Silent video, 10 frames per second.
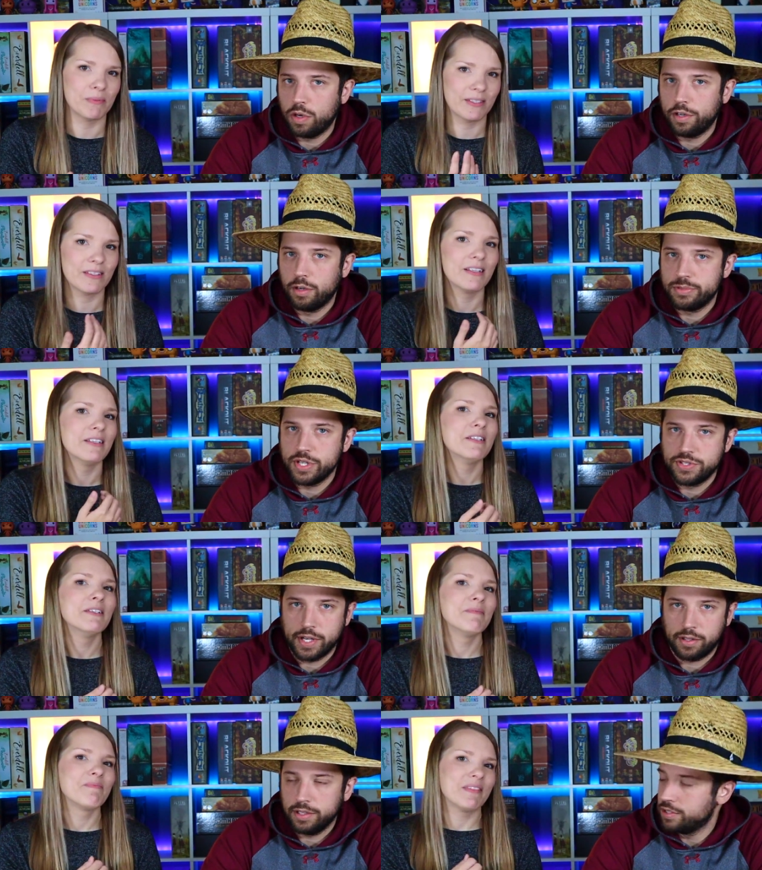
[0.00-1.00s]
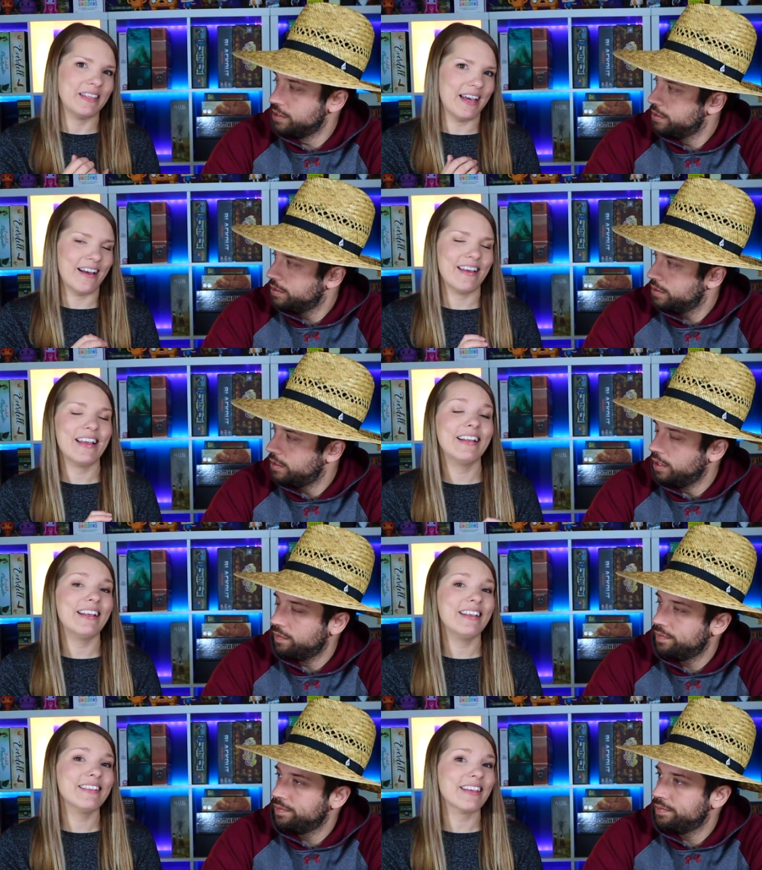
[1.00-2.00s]
Speaker 1: one hundred percent set collection.
Speaker 2: Yeah, it
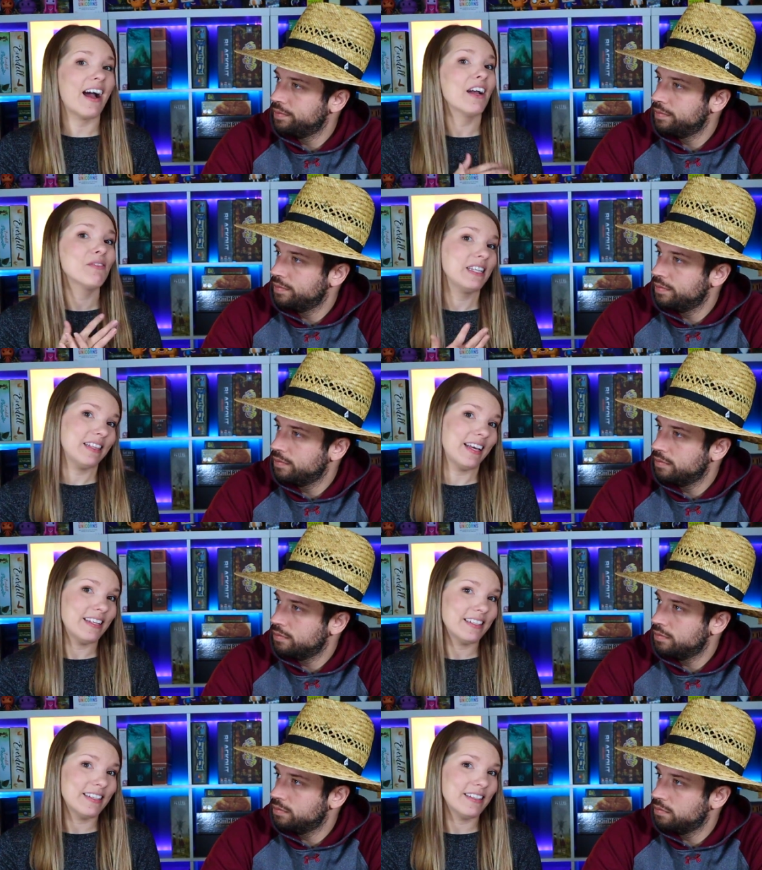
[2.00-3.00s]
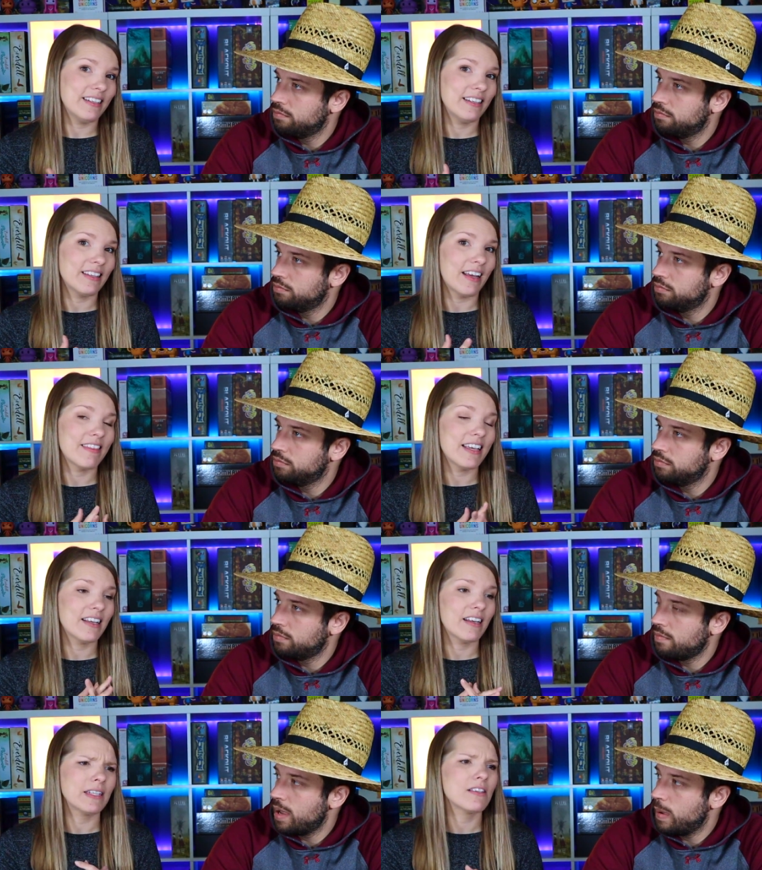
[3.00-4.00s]
is. I really liked it. it. I
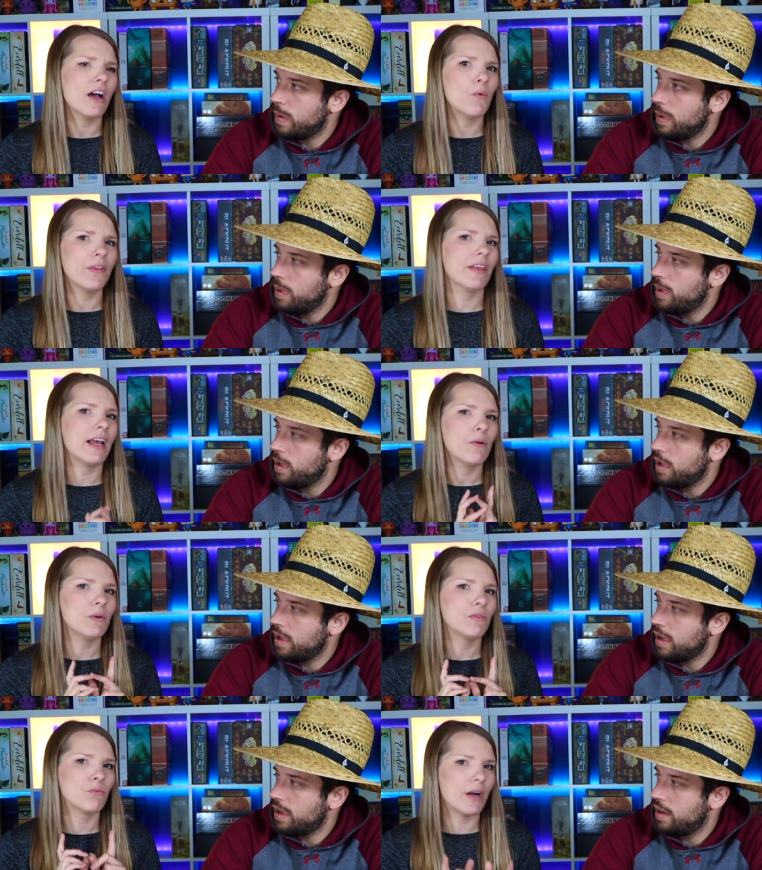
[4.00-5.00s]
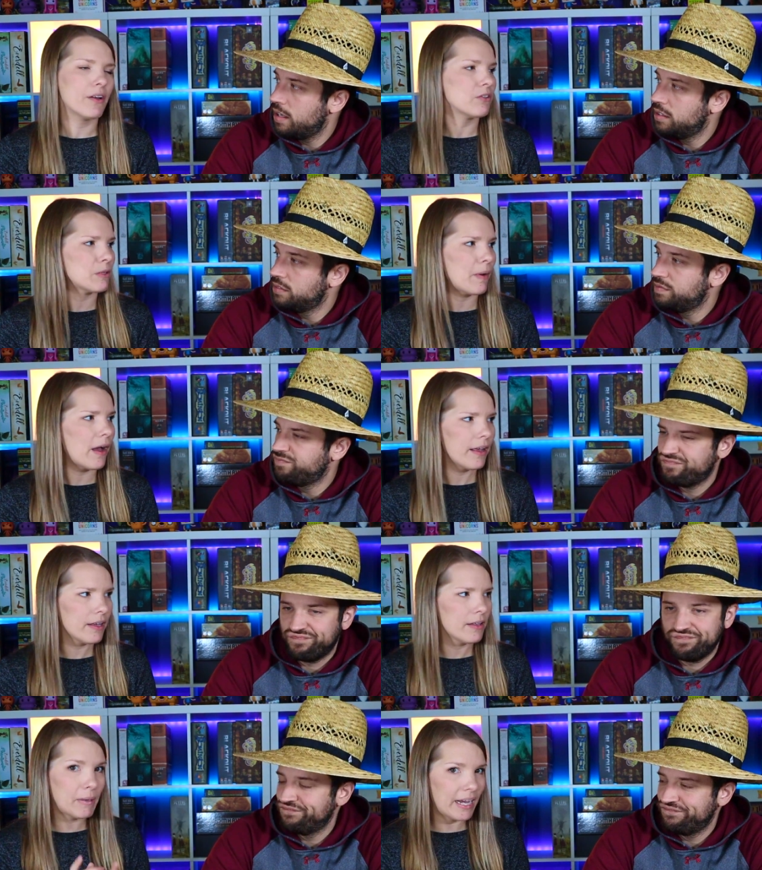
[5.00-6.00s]
think it's not one that I would run out to
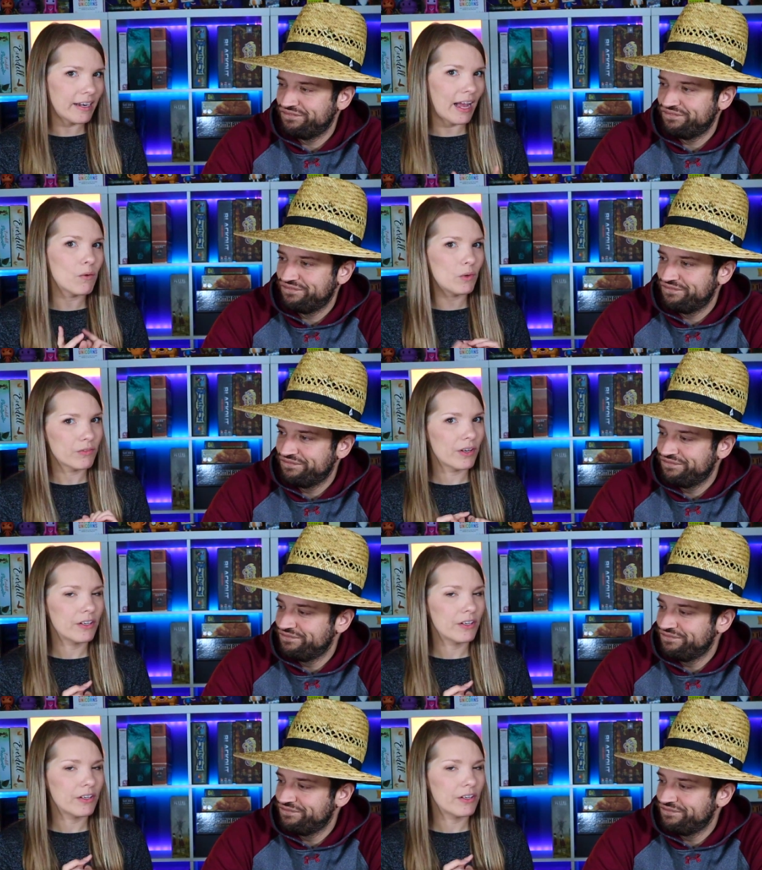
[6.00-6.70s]
buy, but I would